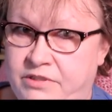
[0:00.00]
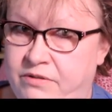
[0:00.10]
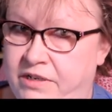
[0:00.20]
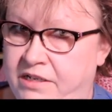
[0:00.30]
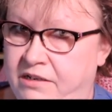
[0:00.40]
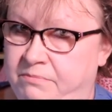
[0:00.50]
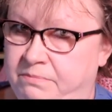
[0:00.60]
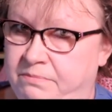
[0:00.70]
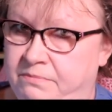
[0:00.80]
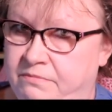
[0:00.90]
doing a
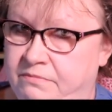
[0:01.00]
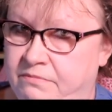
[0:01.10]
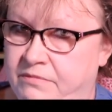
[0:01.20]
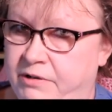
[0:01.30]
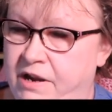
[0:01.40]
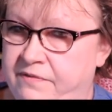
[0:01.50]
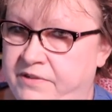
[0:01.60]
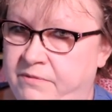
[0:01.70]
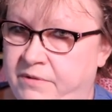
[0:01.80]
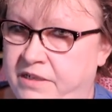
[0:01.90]

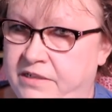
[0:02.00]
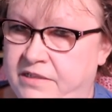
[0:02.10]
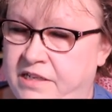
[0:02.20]
crafting one,